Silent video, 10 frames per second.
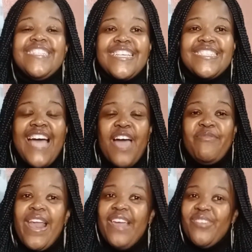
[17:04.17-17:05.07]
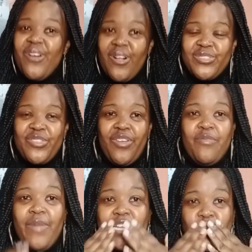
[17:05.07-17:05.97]
Until next time, I love you
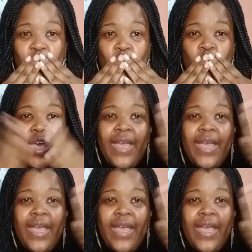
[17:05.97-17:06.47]
also very much.